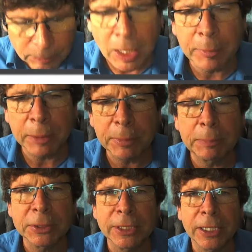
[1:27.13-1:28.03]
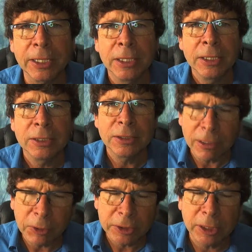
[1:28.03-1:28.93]
I'm going to be presenting
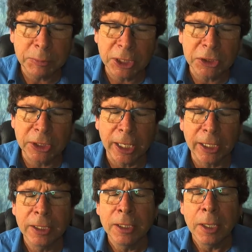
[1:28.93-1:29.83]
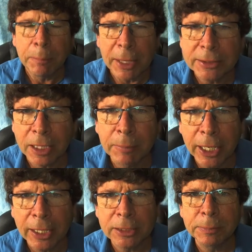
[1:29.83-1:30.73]
several tips each day based on
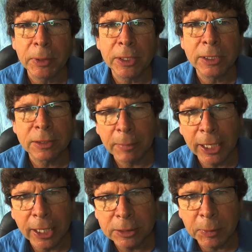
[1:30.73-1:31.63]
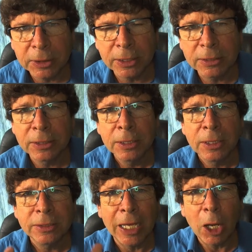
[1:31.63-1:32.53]
my experience and my expertise
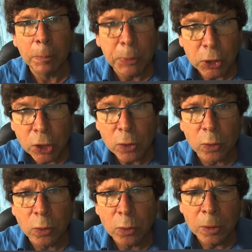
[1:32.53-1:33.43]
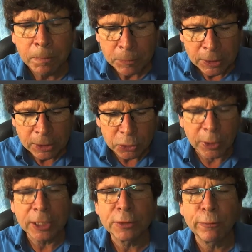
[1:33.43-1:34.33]
to help you
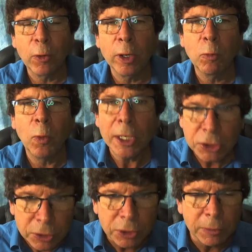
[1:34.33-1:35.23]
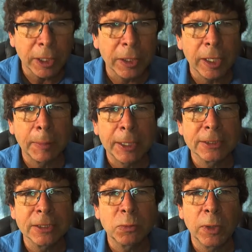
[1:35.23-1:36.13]
transform what you do on a daily
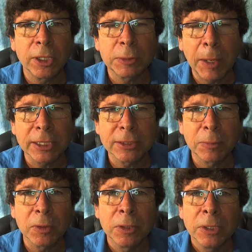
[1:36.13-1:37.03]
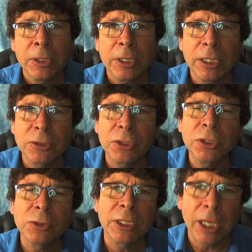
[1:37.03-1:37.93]
basis where it's possible into
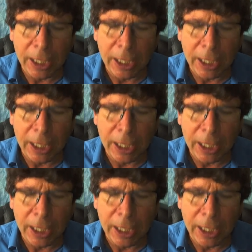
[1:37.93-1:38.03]
using